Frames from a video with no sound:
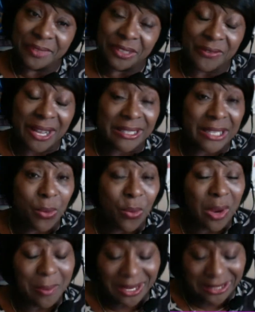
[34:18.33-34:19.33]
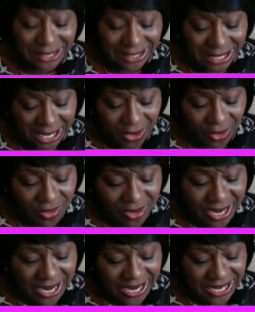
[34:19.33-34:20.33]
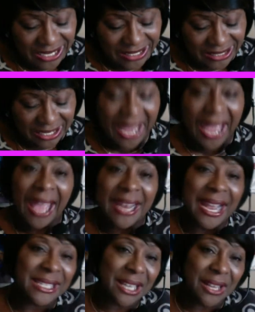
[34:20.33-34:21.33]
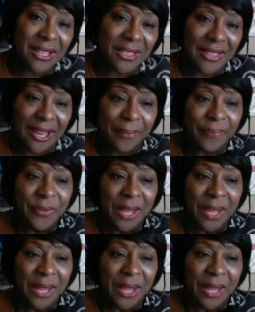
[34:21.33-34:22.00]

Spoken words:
Gervonta won by TKO. He gets it. And that's the other thing.